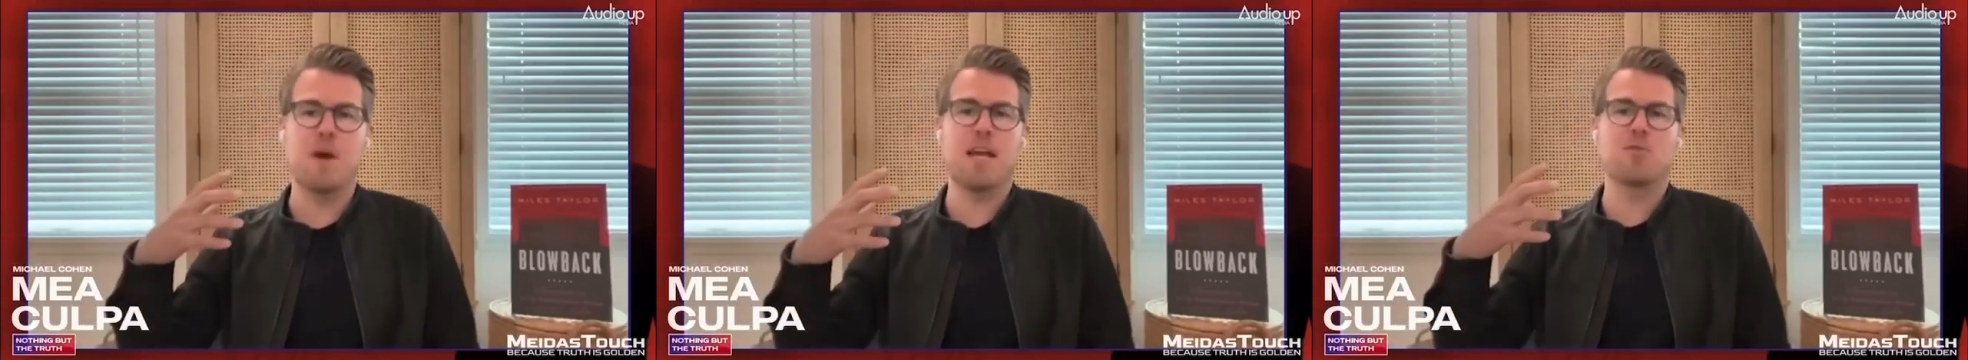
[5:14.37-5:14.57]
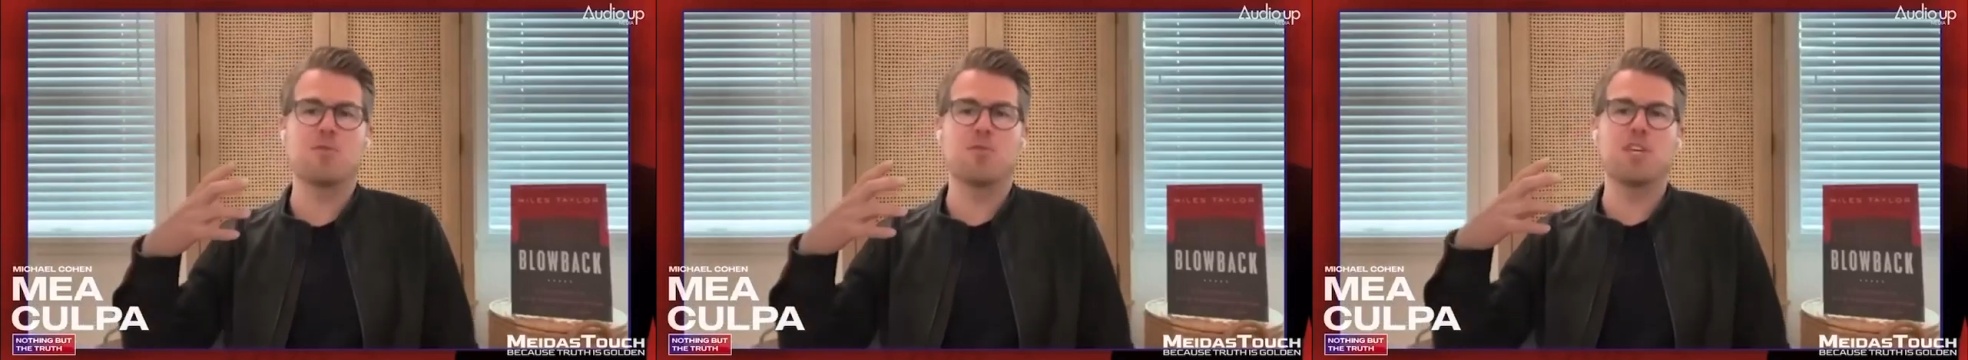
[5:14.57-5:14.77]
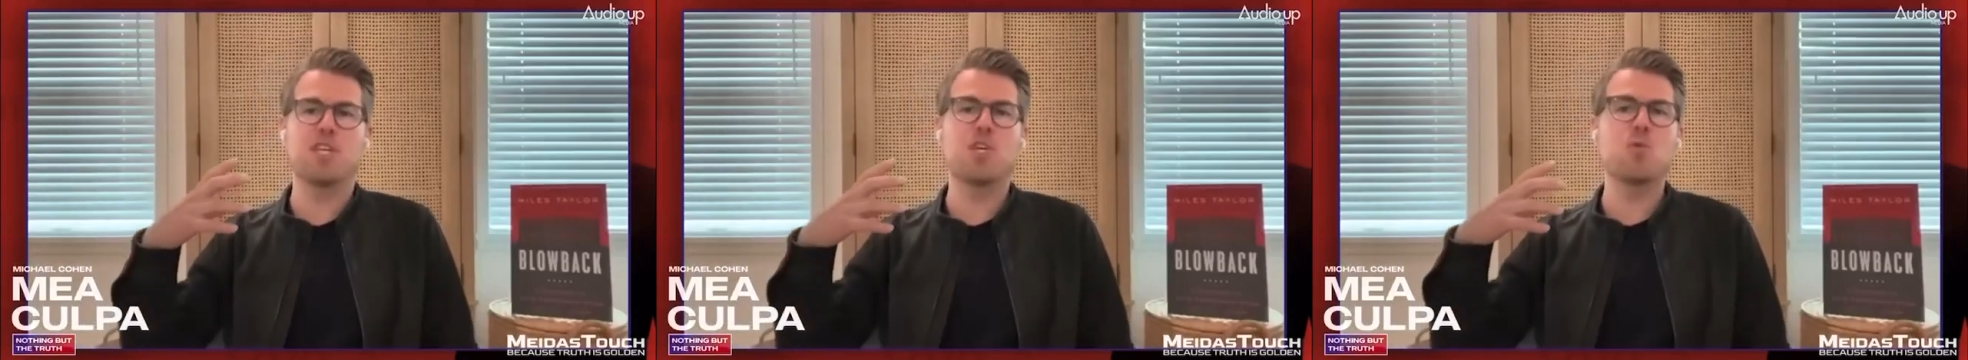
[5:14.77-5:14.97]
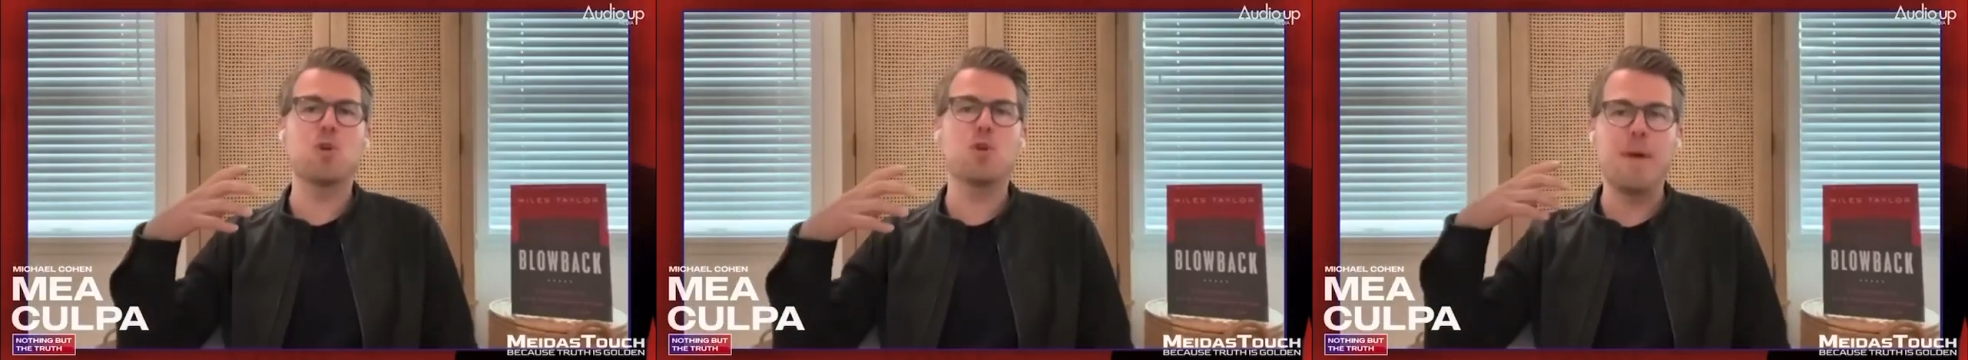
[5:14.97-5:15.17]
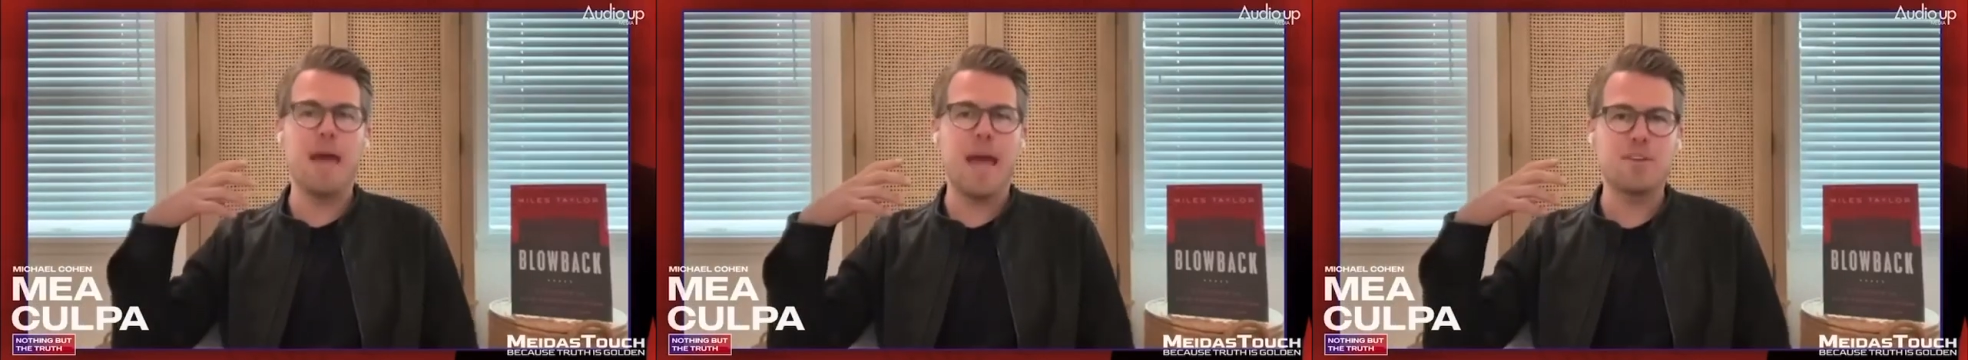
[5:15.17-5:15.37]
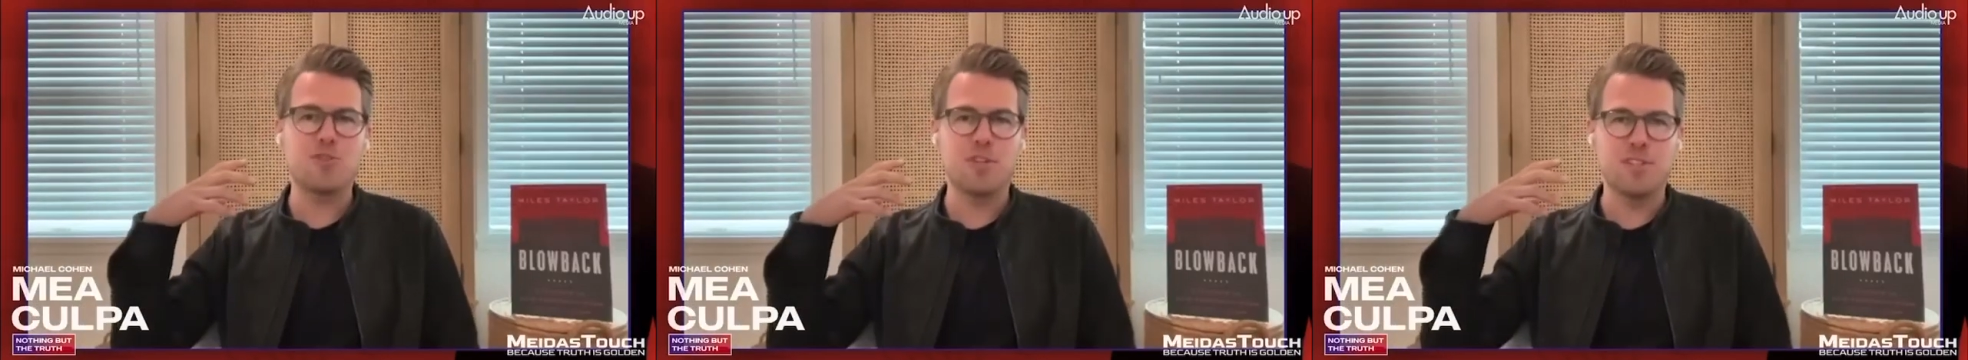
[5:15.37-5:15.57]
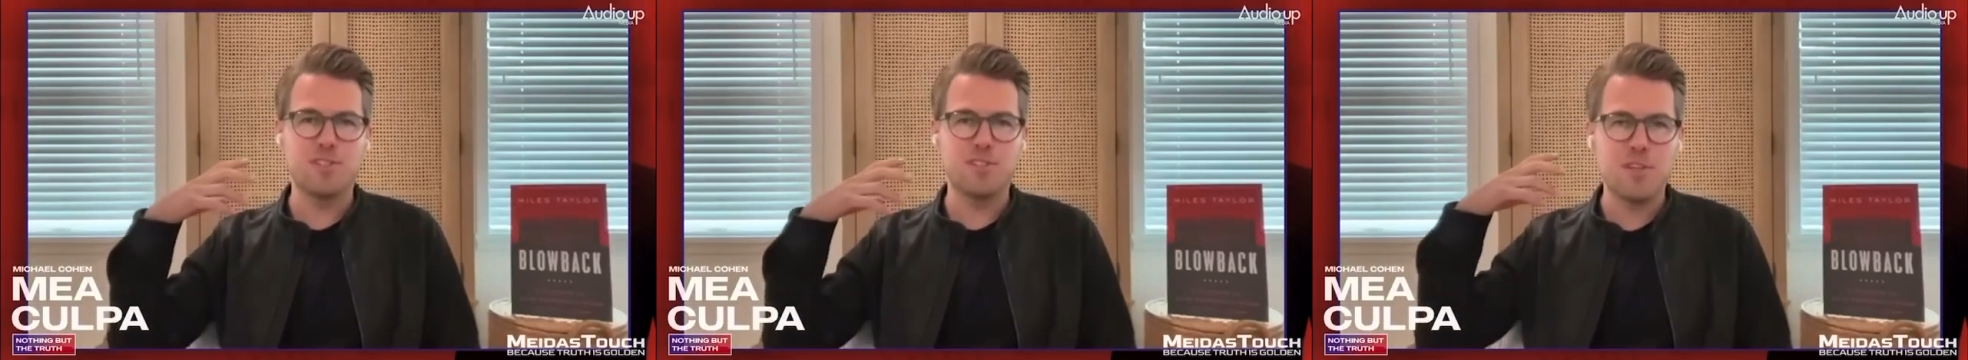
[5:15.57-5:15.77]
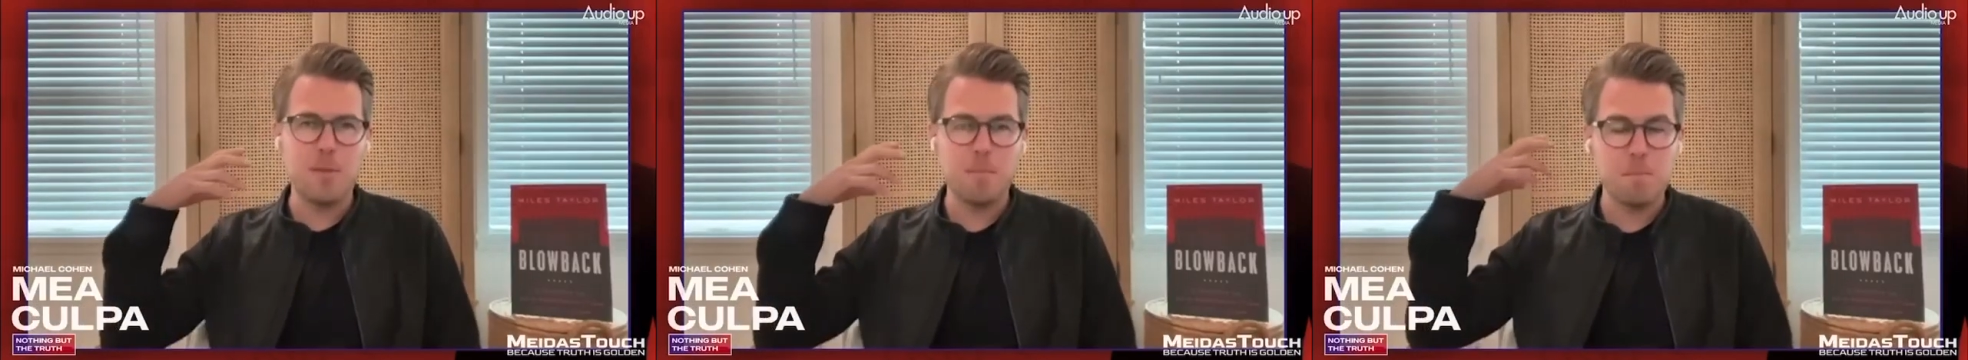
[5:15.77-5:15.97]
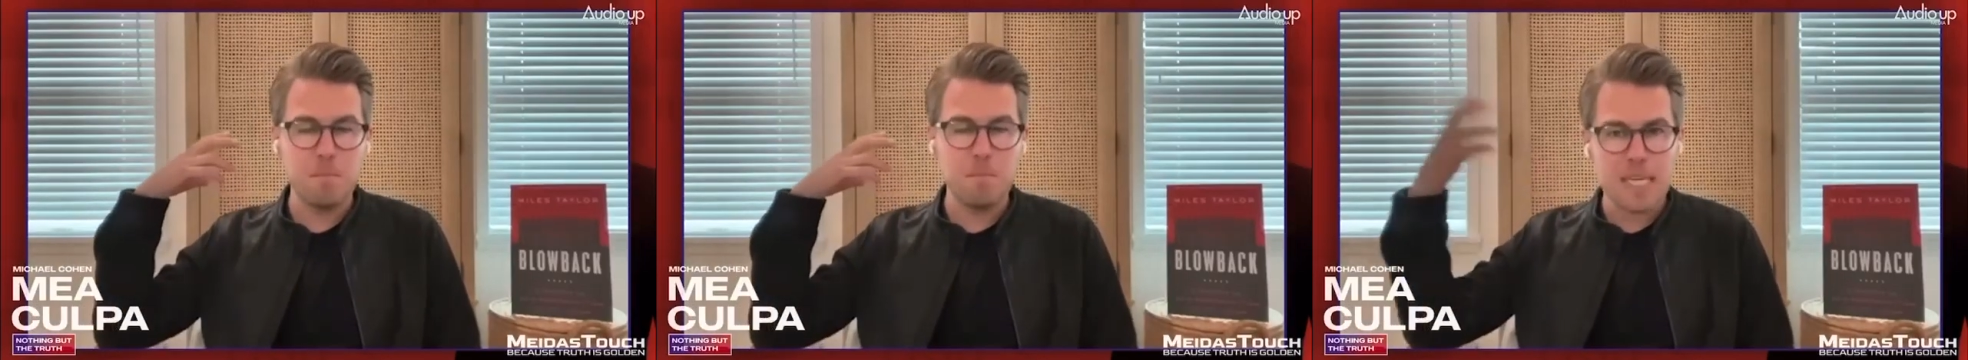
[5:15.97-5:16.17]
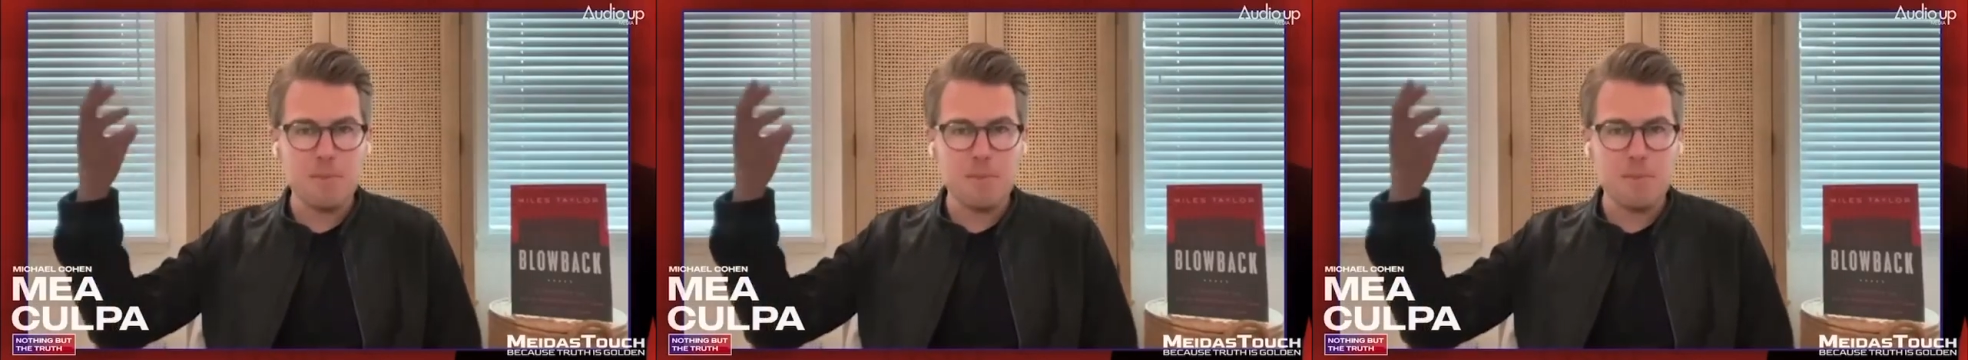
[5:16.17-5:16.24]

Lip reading: Michael, that you would imagine in some